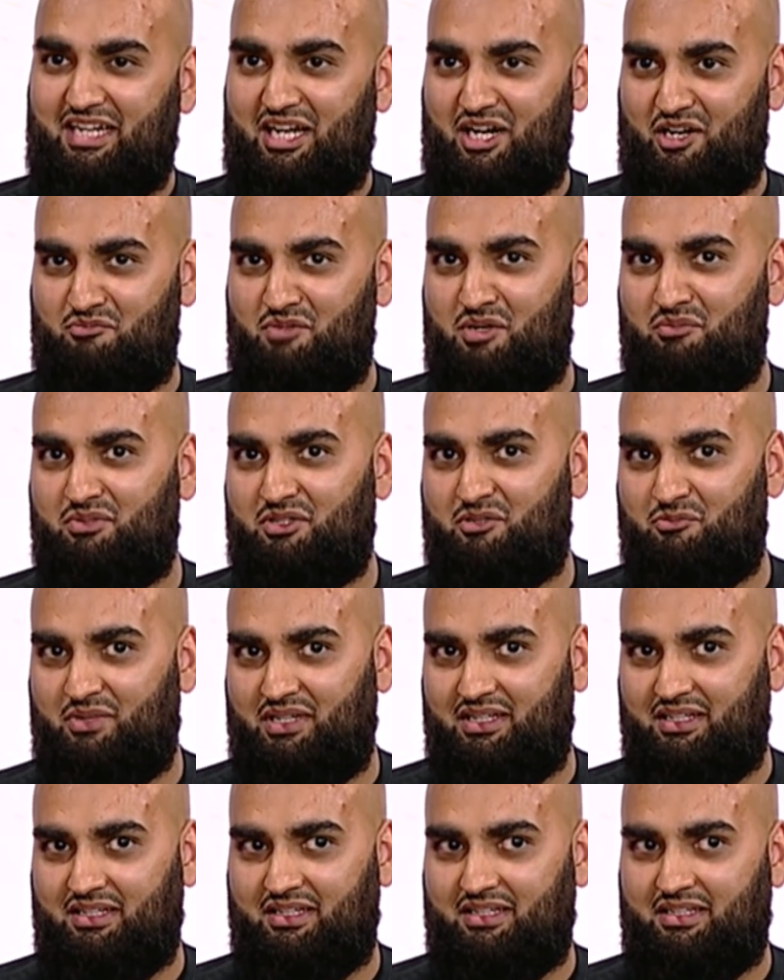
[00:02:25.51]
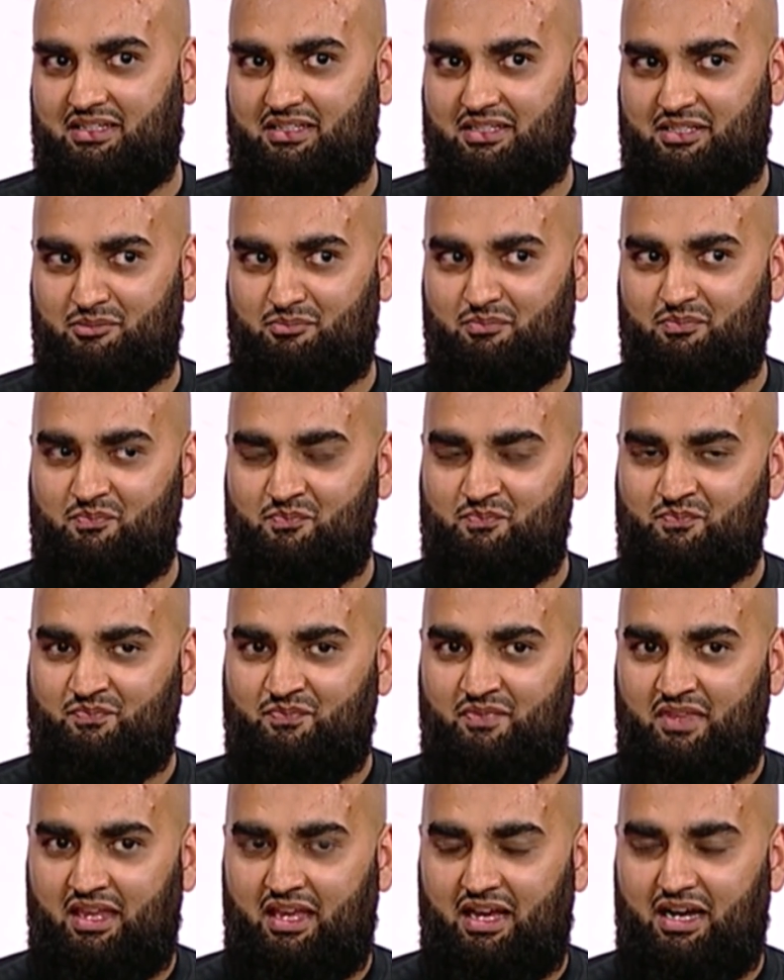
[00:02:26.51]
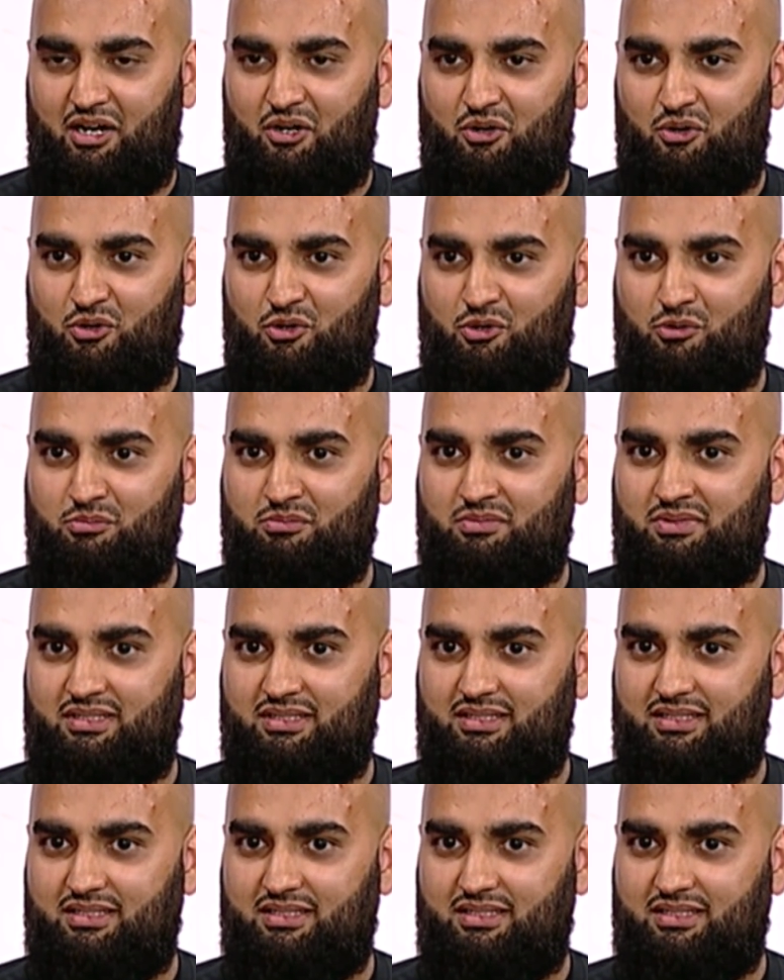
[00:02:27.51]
I remember being at home